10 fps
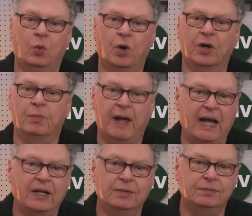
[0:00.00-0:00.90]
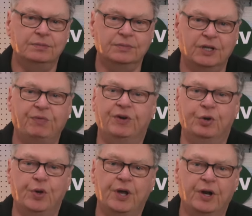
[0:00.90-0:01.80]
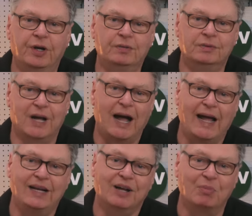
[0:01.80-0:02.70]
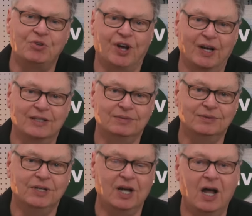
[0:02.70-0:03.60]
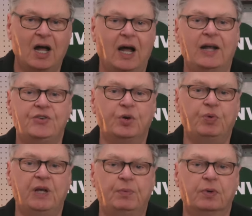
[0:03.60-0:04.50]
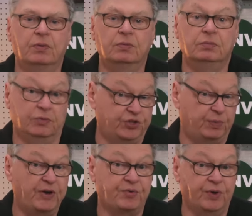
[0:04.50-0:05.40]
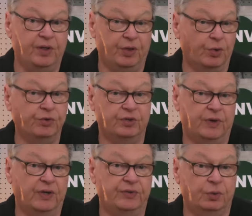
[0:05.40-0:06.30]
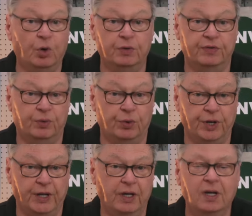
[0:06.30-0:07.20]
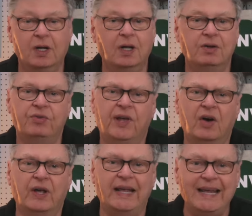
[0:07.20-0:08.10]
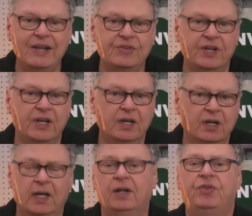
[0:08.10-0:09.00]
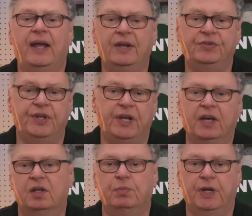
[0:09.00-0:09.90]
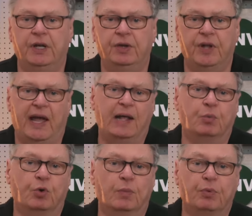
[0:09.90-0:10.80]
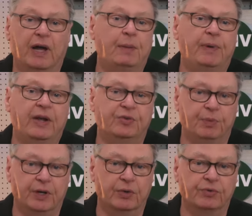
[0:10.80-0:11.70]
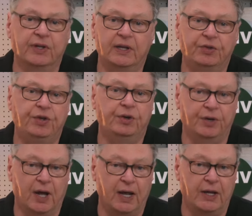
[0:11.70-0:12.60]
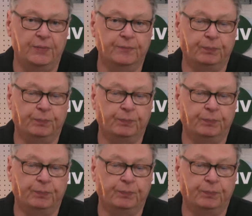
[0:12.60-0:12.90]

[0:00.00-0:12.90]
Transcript: Welcome back. If you're new here, hi, I'm Chuck. I show people, especially those of us over 40, just how easy and tasty it can be to add more plant-based meals into your diet.